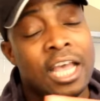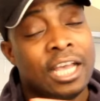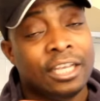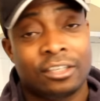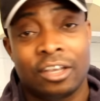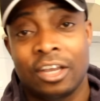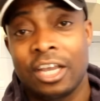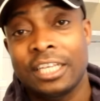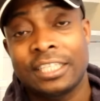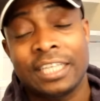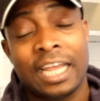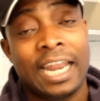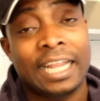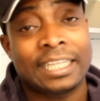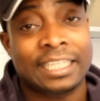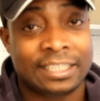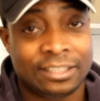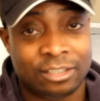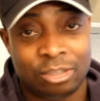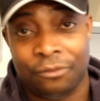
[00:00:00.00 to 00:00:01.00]
So it's a
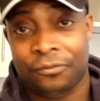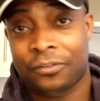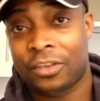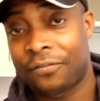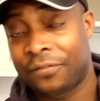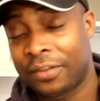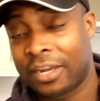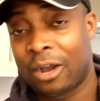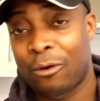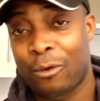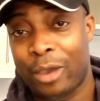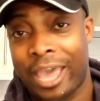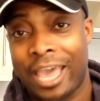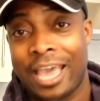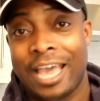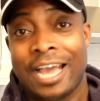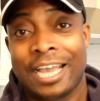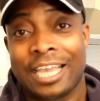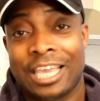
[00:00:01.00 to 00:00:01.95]
lot of stuff giving away,